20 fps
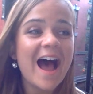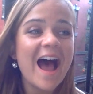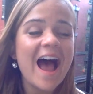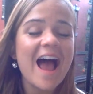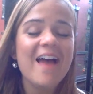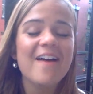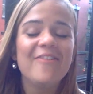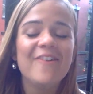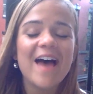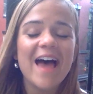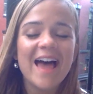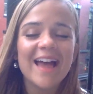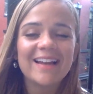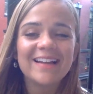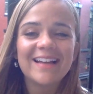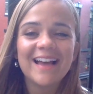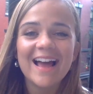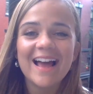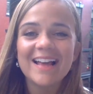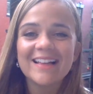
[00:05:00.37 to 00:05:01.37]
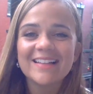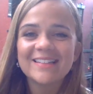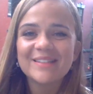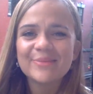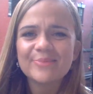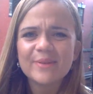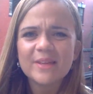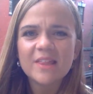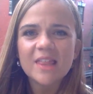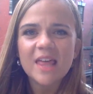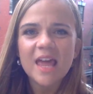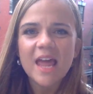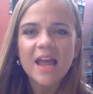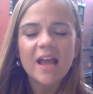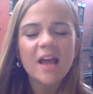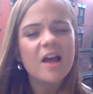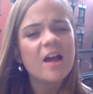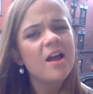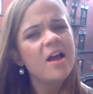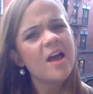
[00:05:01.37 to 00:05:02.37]
I've had guys be like,
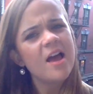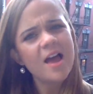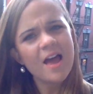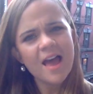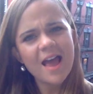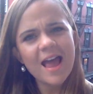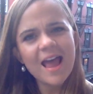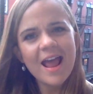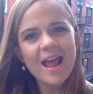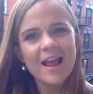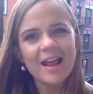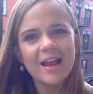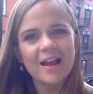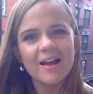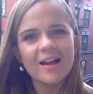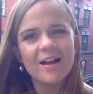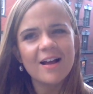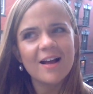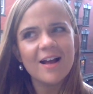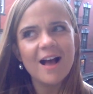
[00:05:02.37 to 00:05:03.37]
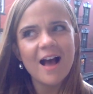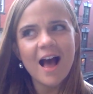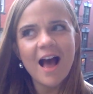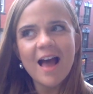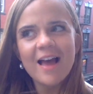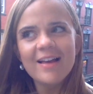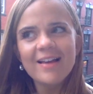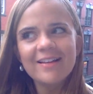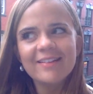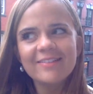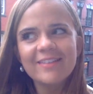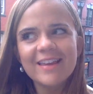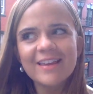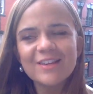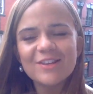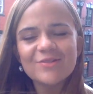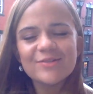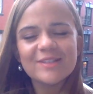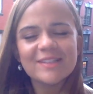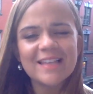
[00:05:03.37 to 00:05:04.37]
hey,
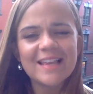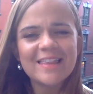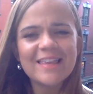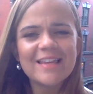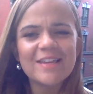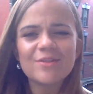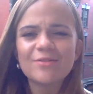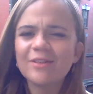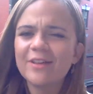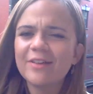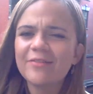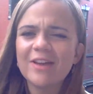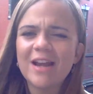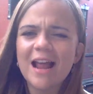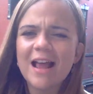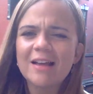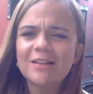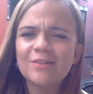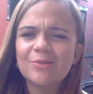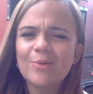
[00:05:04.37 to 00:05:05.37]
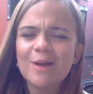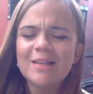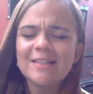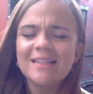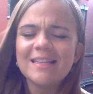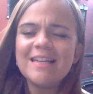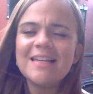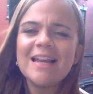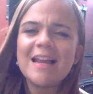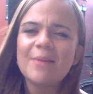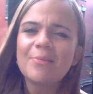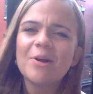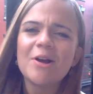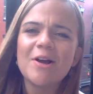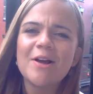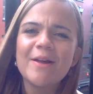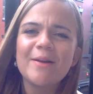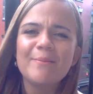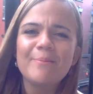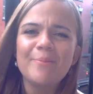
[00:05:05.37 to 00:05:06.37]
like you say that you live in XYZ
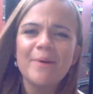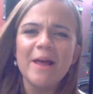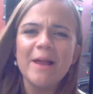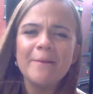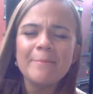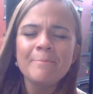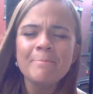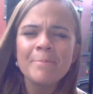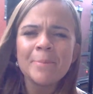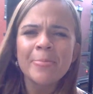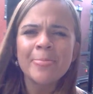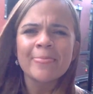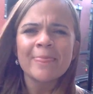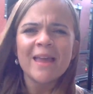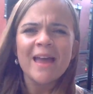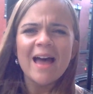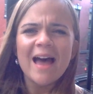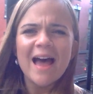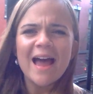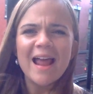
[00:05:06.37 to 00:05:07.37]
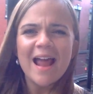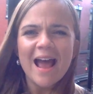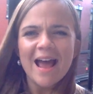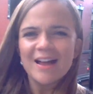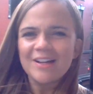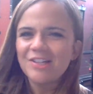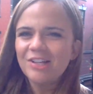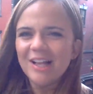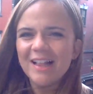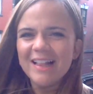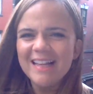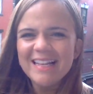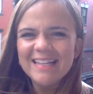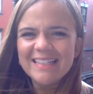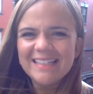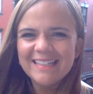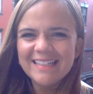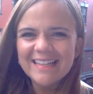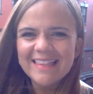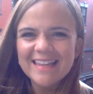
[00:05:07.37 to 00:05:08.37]
neighborhood, but I actually
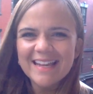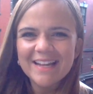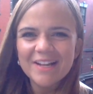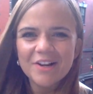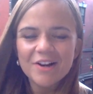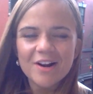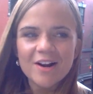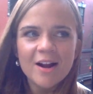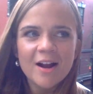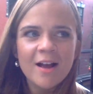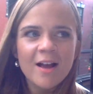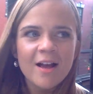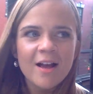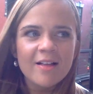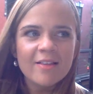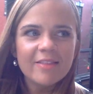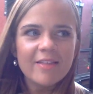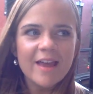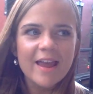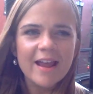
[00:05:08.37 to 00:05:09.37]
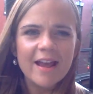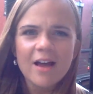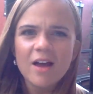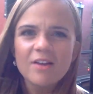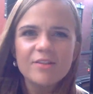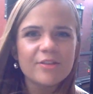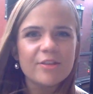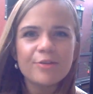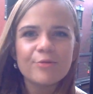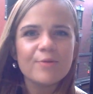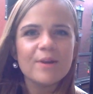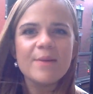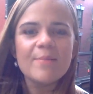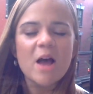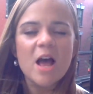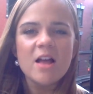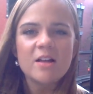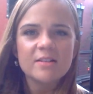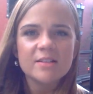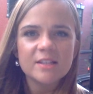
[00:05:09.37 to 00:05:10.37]
see that you're like 3
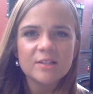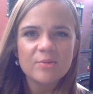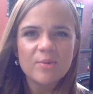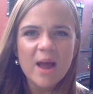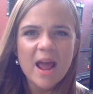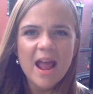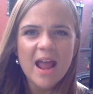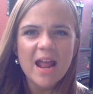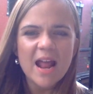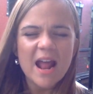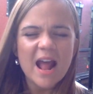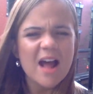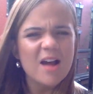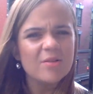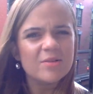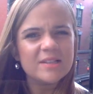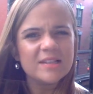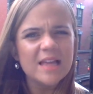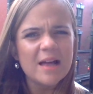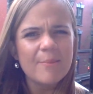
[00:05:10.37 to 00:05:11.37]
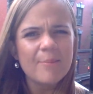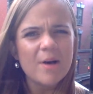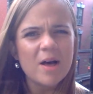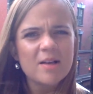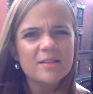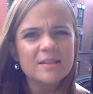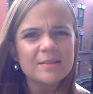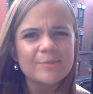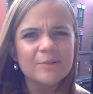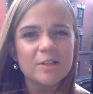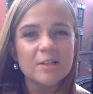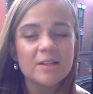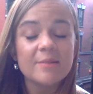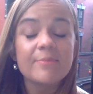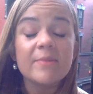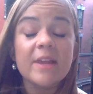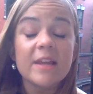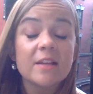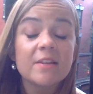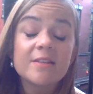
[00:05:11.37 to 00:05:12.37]
miles away. How is that possible? And I'm
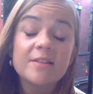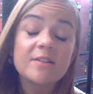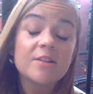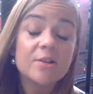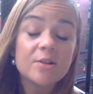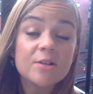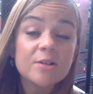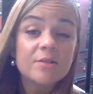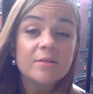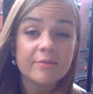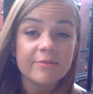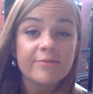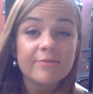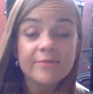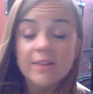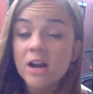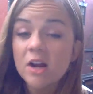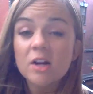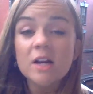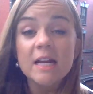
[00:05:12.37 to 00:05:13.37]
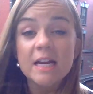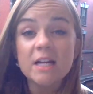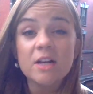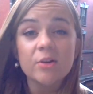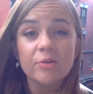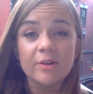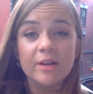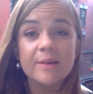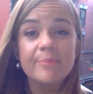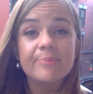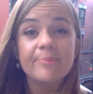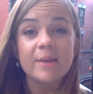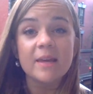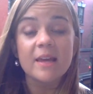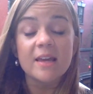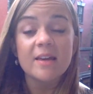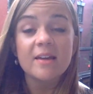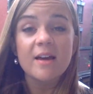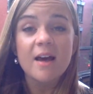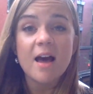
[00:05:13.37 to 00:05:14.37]
like, you're very
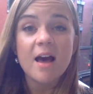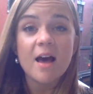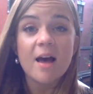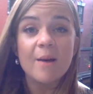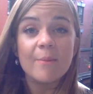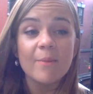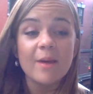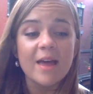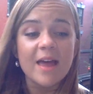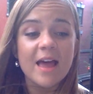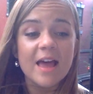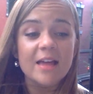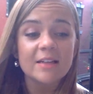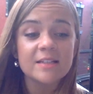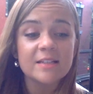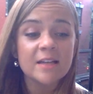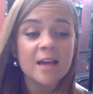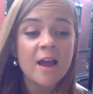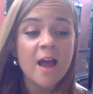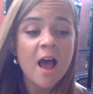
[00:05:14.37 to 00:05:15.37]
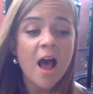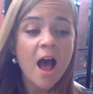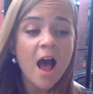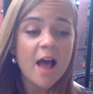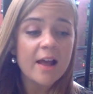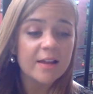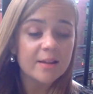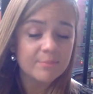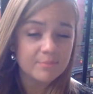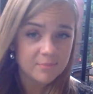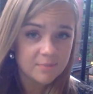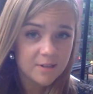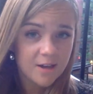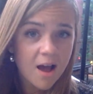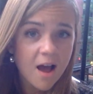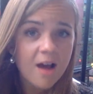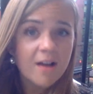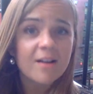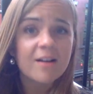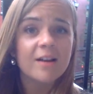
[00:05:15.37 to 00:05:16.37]
creepy. And I am
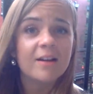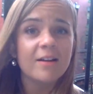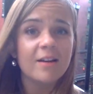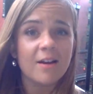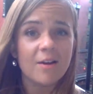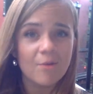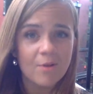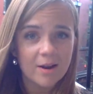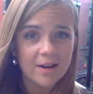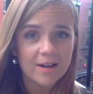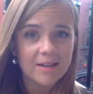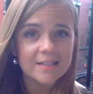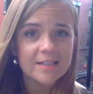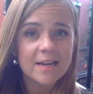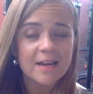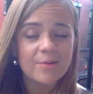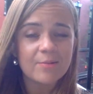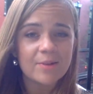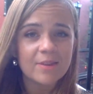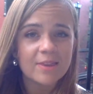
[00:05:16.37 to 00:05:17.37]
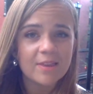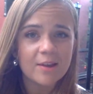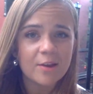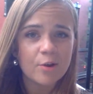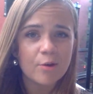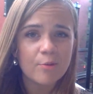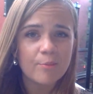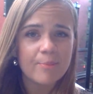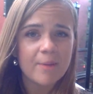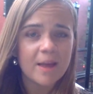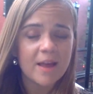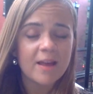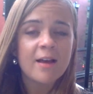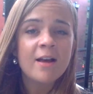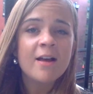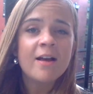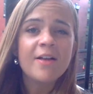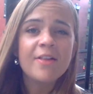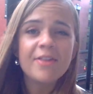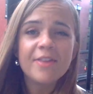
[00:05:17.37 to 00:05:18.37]
not going to go on a date with you, but
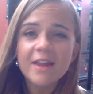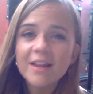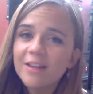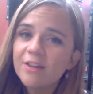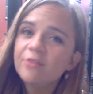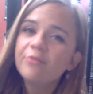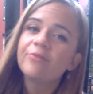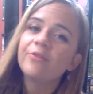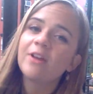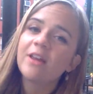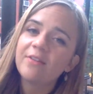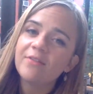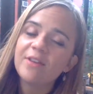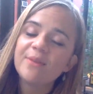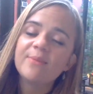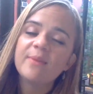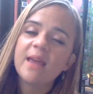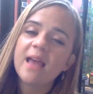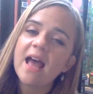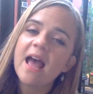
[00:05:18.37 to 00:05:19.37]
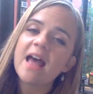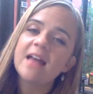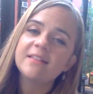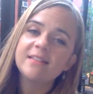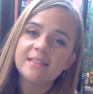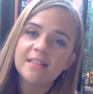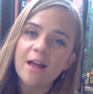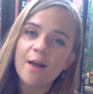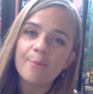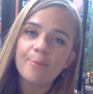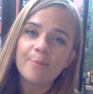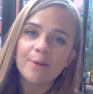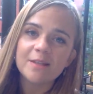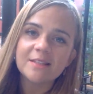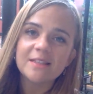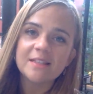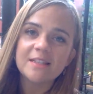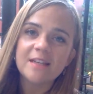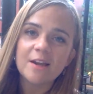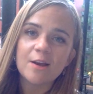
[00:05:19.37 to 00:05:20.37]
thank you for giving me a heads up
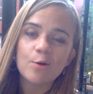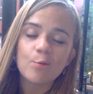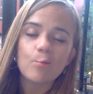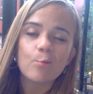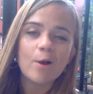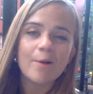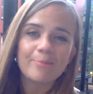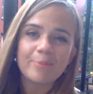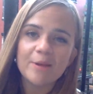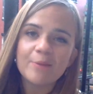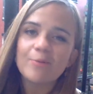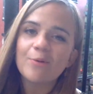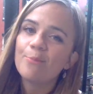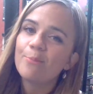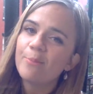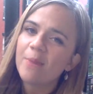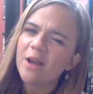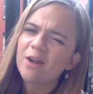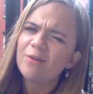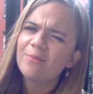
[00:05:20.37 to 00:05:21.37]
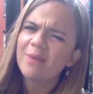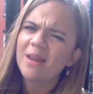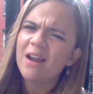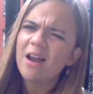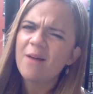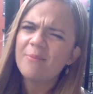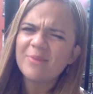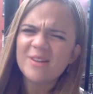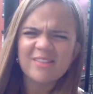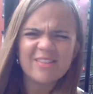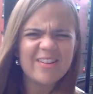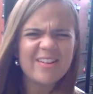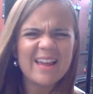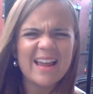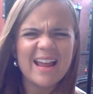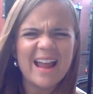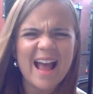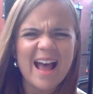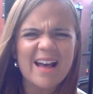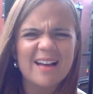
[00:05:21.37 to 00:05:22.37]
as to what people may or may not be
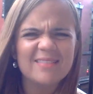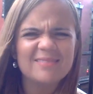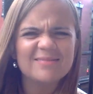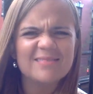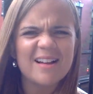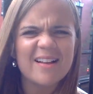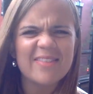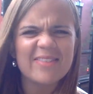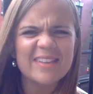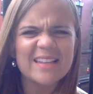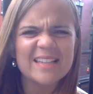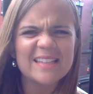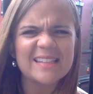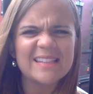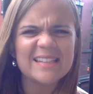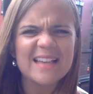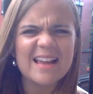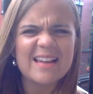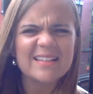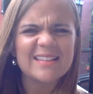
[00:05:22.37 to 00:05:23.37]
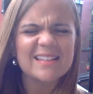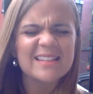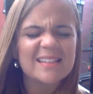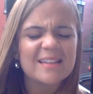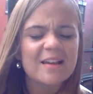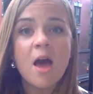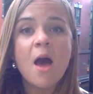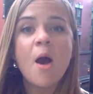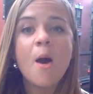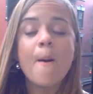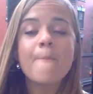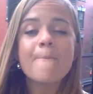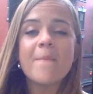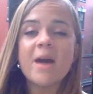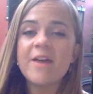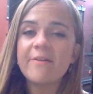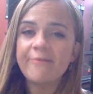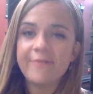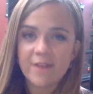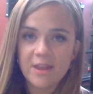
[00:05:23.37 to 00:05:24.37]
looking at on these sites.
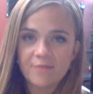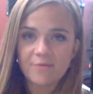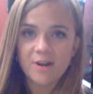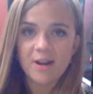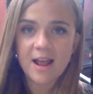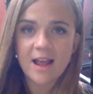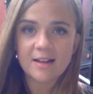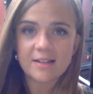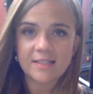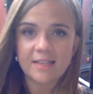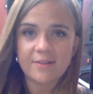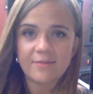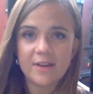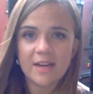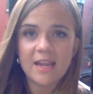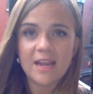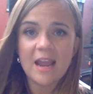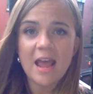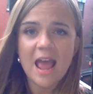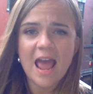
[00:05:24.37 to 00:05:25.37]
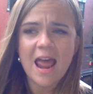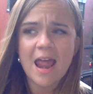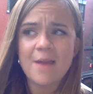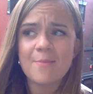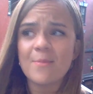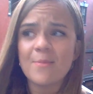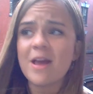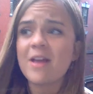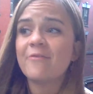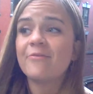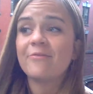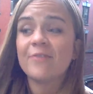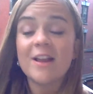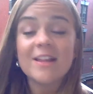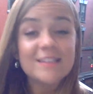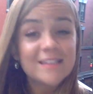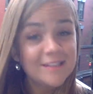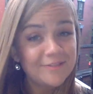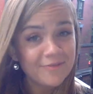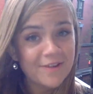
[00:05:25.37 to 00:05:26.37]
My favorite activity and my
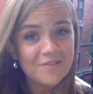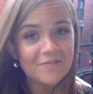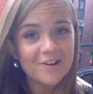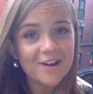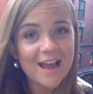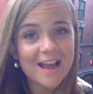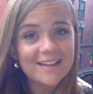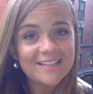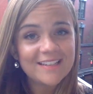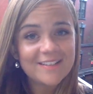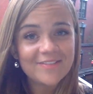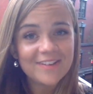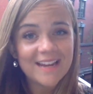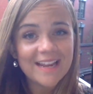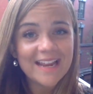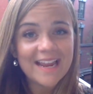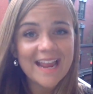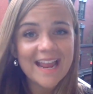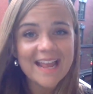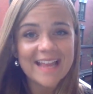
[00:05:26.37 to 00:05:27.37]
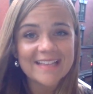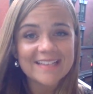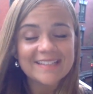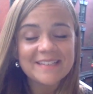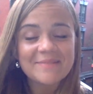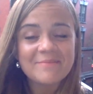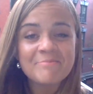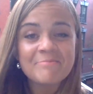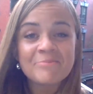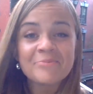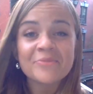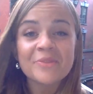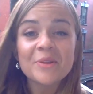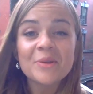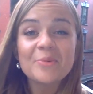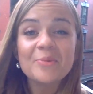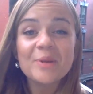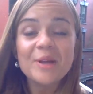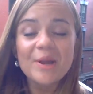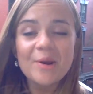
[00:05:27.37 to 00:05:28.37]
friend's favorite activity is
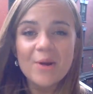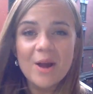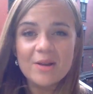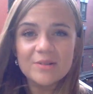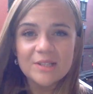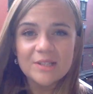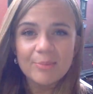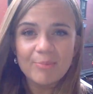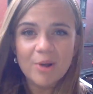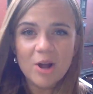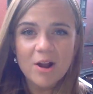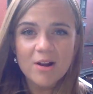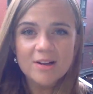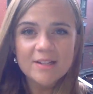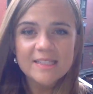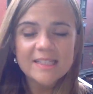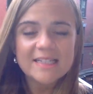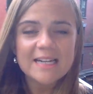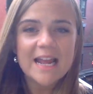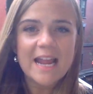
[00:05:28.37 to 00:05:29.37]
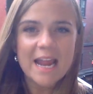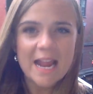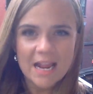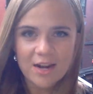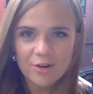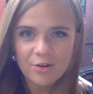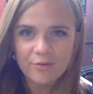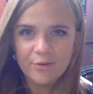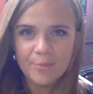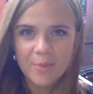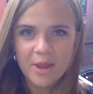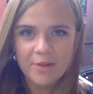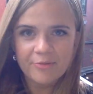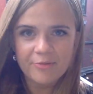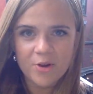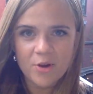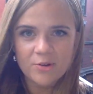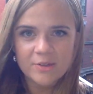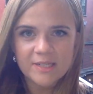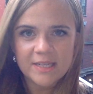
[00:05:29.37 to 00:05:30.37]
we go out to bars and I hand over my
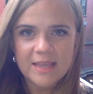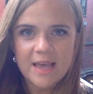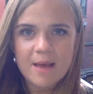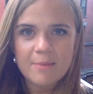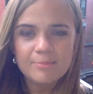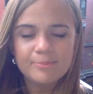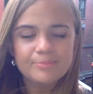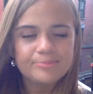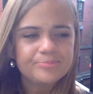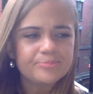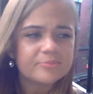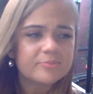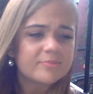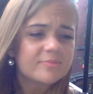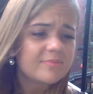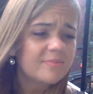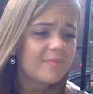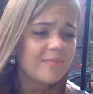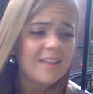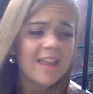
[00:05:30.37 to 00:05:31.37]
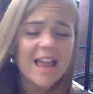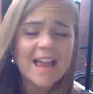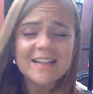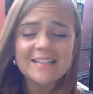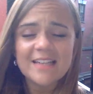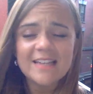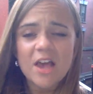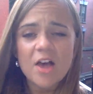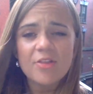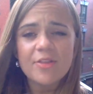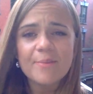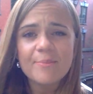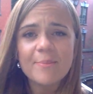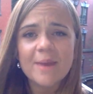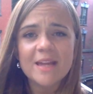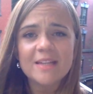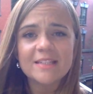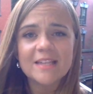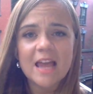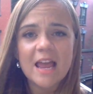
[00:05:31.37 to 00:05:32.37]
phone to them. I tell them
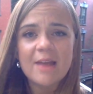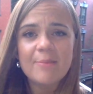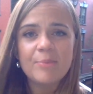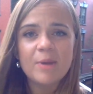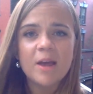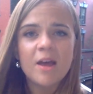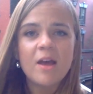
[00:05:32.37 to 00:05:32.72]
my type.